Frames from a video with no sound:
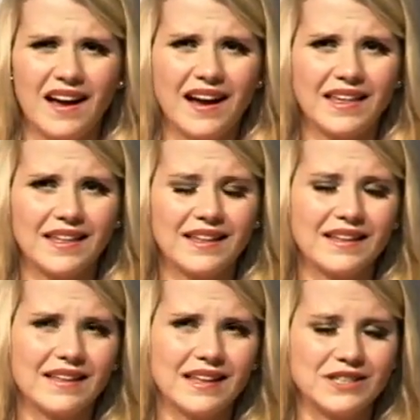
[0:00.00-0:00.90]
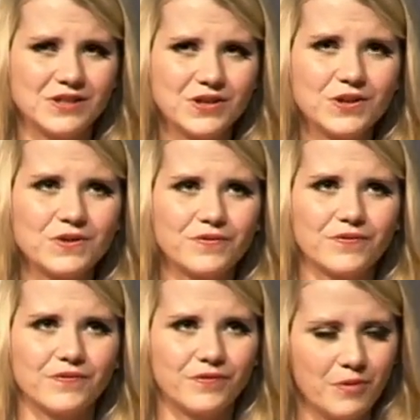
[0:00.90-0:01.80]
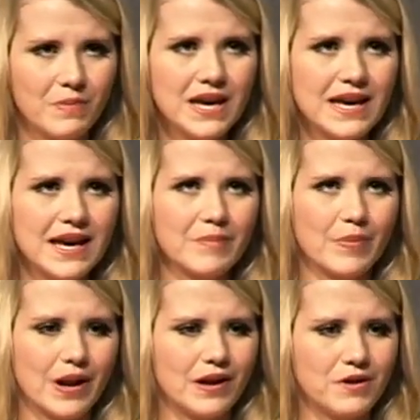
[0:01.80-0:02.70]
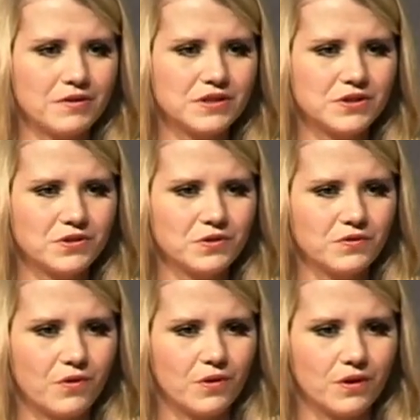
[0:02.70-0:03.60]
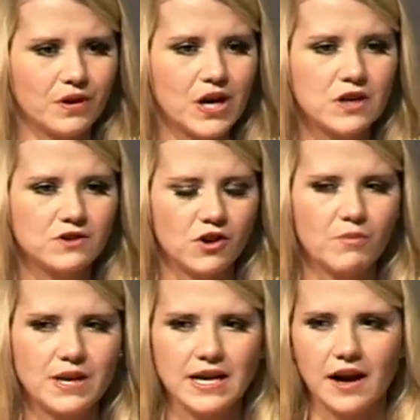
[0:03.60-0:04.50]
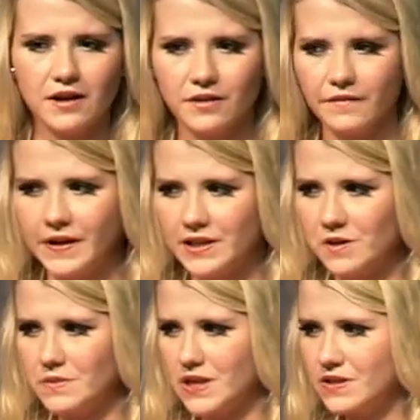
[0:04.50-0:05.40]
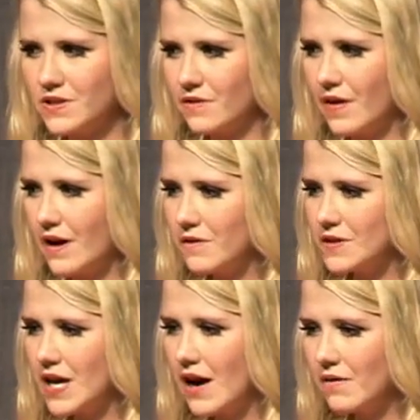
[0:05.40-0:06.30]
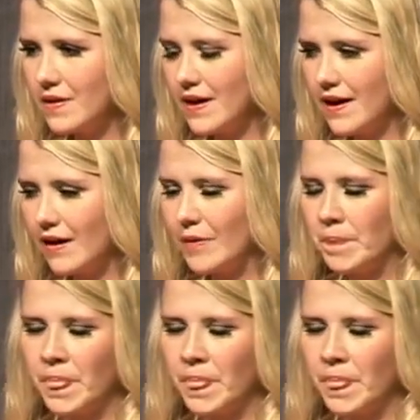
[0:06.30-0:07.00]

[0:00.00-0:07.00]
it's true for me, but I know it's true for so many other victims and survivors out there.